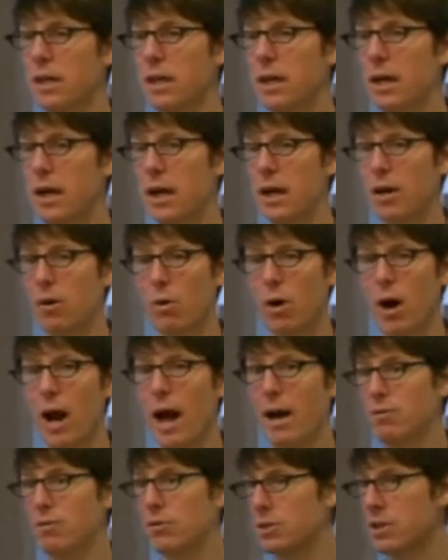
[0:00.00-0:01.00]
uh, or
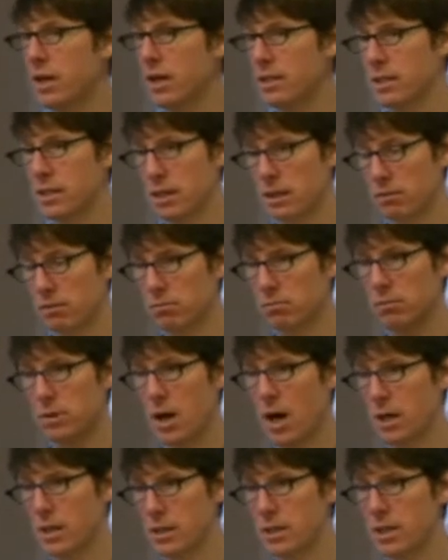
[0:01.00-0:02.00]
advertising
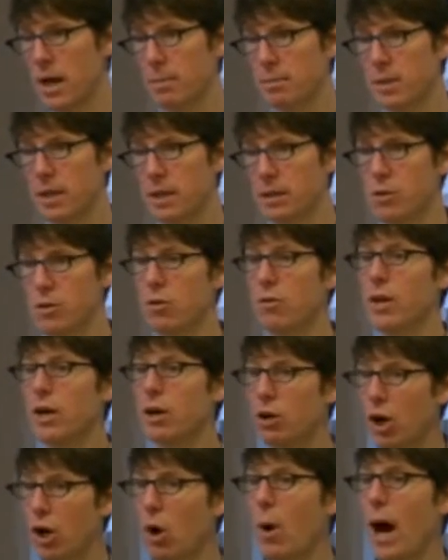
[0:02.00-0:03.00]
concept, and so
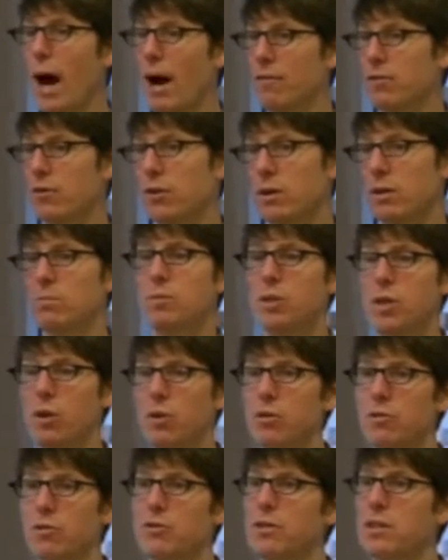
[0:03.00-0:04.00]
they'll go after it. So
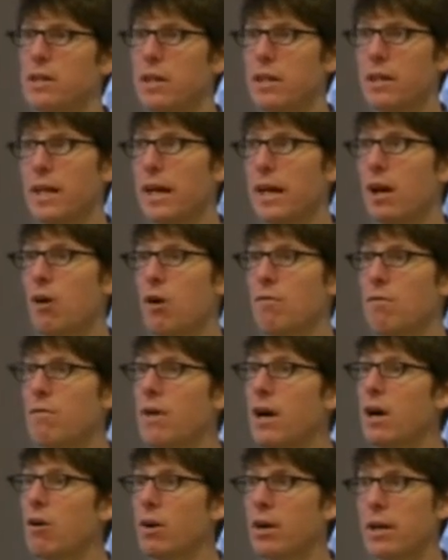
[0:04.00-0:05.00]
you'll see that they are
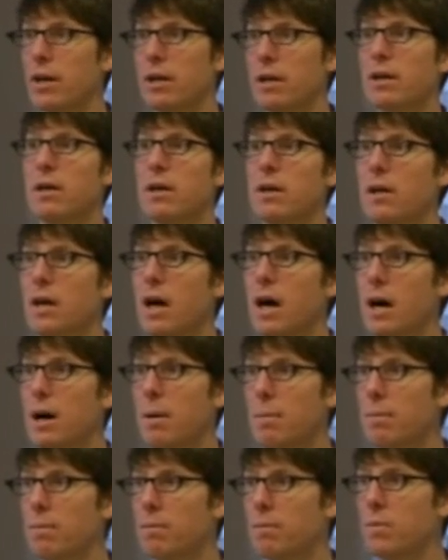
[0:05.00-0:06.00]
very
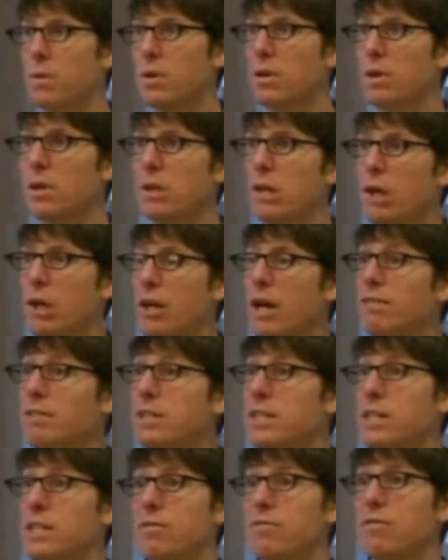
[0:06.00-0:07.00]
um, you know, the
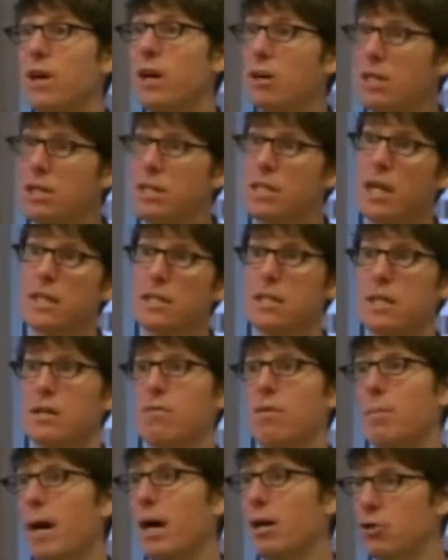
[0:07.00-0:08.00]
FTC is very
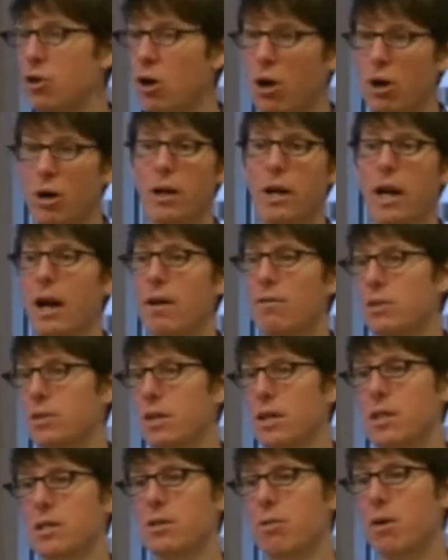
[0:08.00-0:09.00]
sensitive about targeted
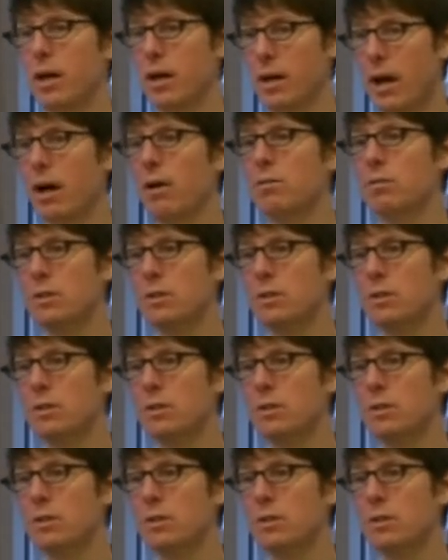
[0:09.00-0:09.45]
advertising right now.